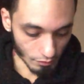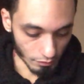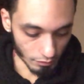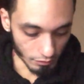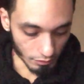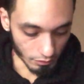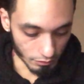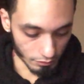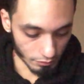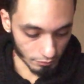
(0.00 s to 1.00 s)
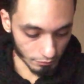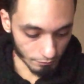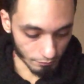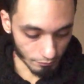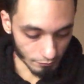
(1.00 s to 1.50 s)
uh
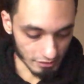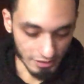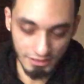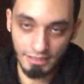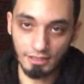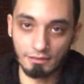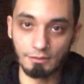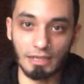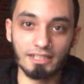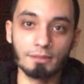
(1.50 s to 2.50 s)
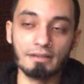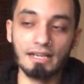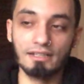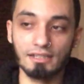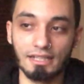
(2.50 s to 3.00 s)
yeah, I think I'm gonna
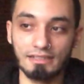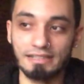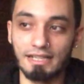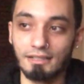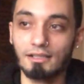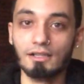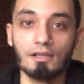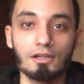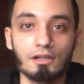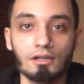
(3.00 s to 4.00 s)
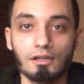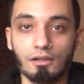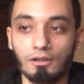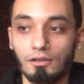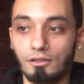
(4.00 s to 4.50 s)
end it like that.
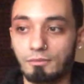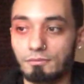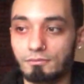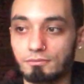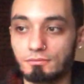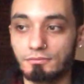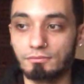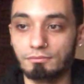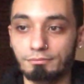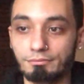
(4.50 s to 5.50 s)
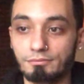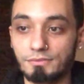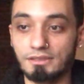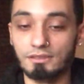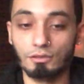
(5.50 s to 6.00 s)
Um,
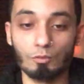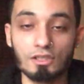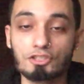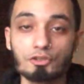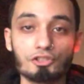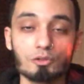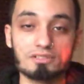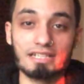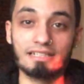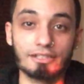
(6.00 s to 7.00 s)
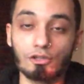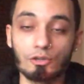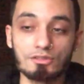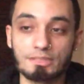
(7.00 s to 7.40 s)
the ones who don't take their own